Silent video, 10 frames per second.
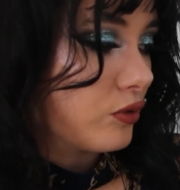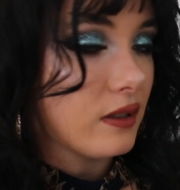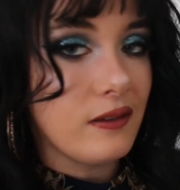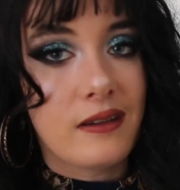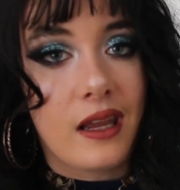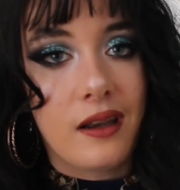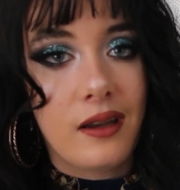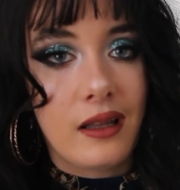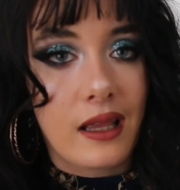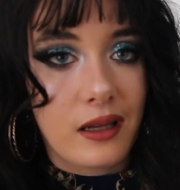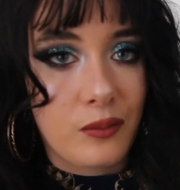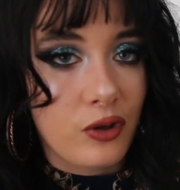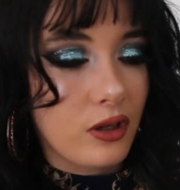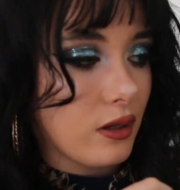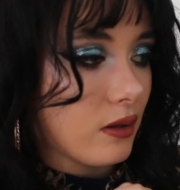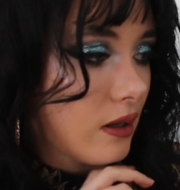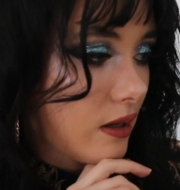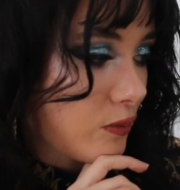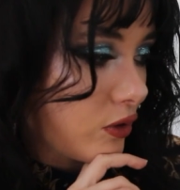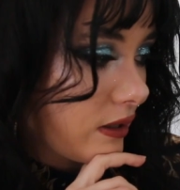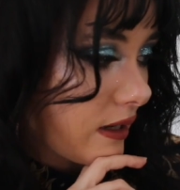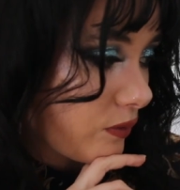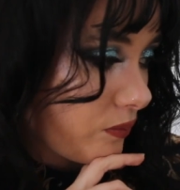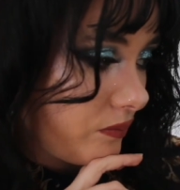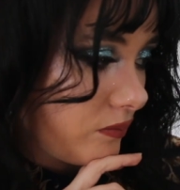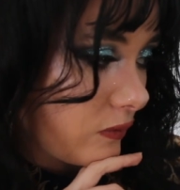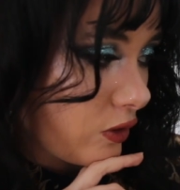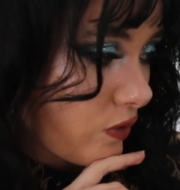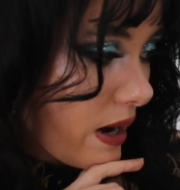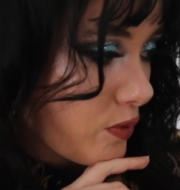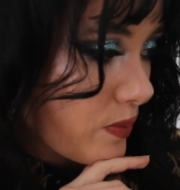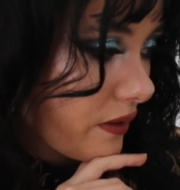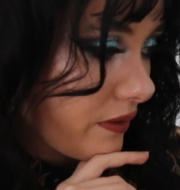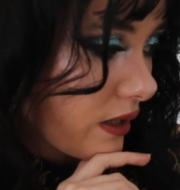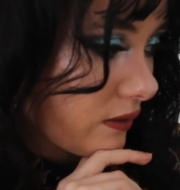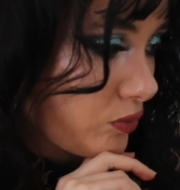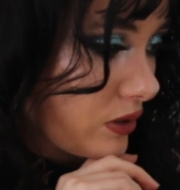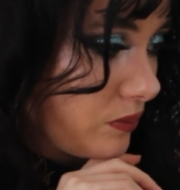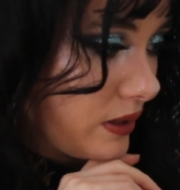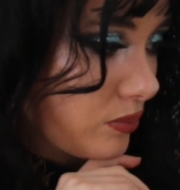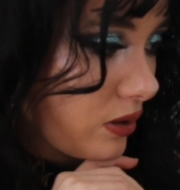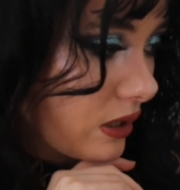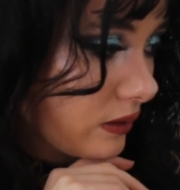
pretty standard. I'm not gonna have a gripe about that. It's pretty B+,